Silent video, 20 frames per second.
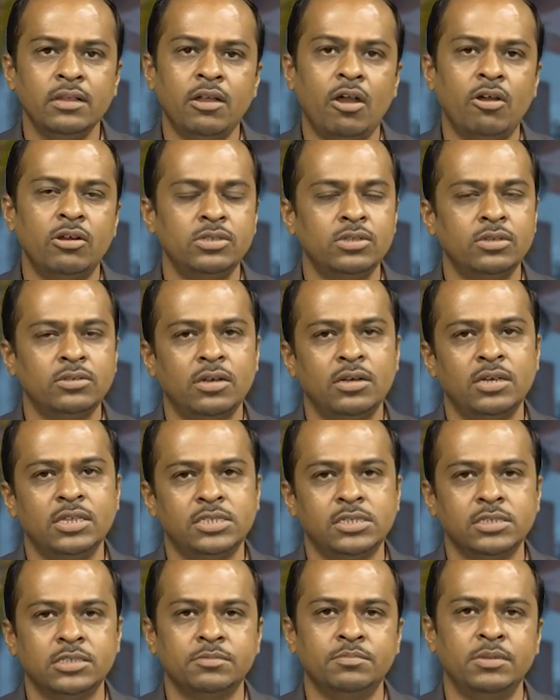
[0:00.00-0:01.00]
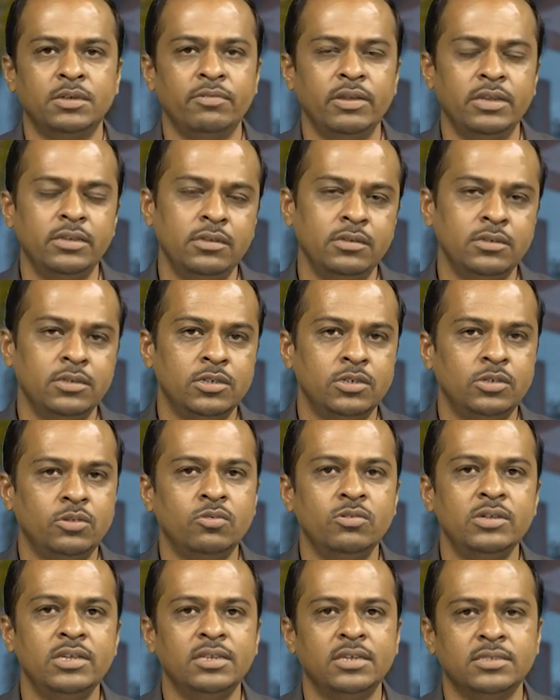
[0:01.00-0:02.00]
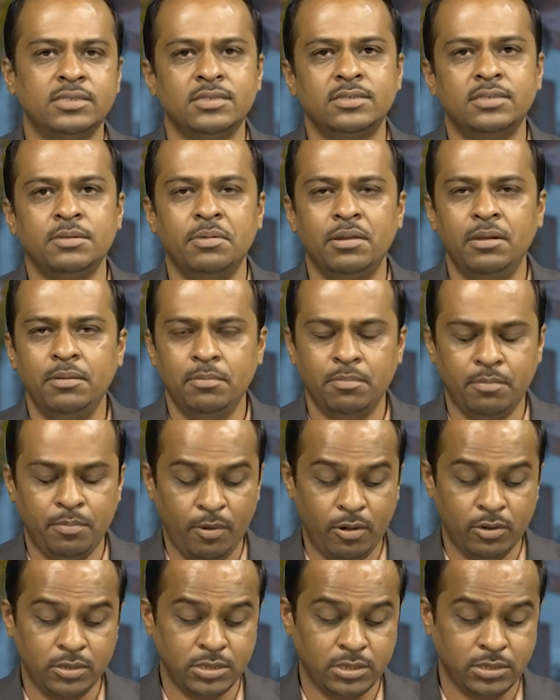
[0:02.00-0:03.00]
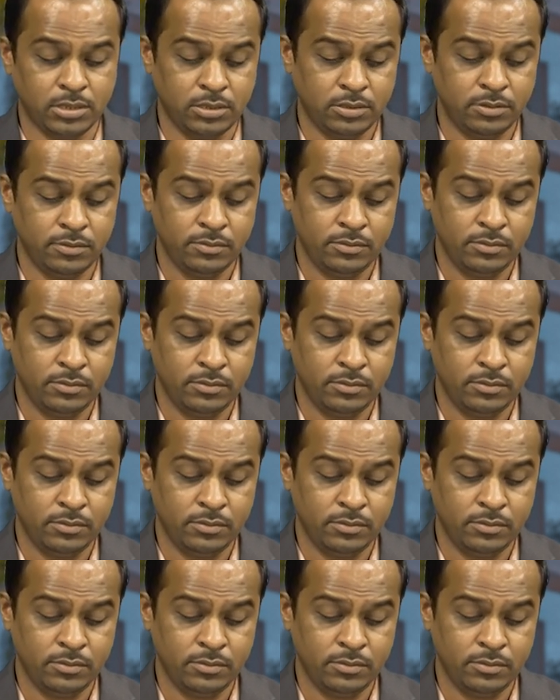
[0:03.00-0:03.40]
horizontal distance between two inaccessible points.